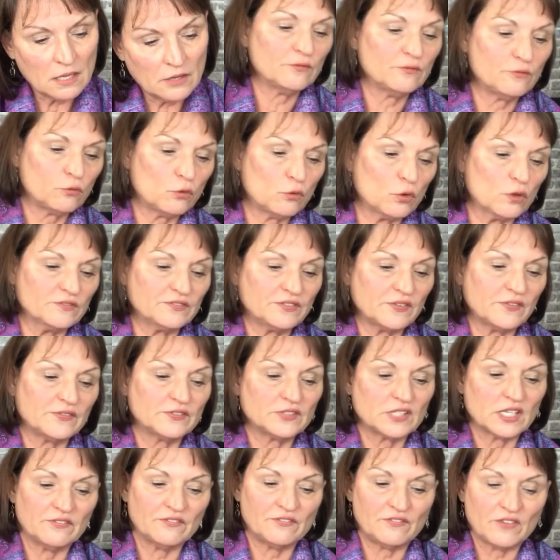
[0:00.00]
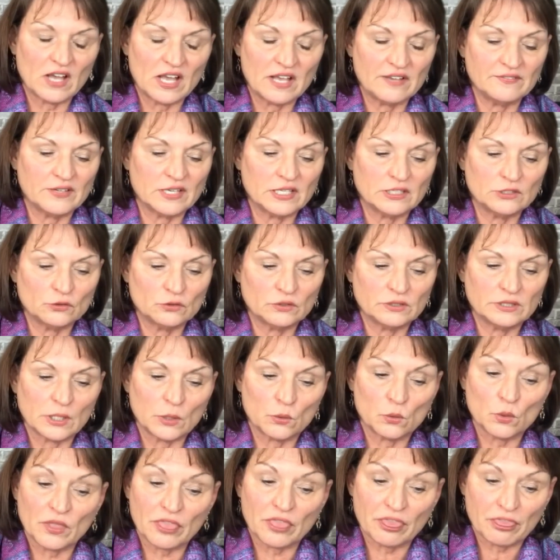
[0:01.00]
450 and 500 there
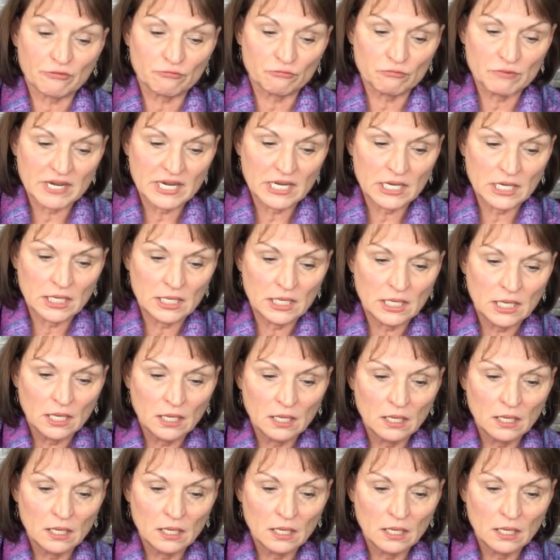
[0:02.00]
were three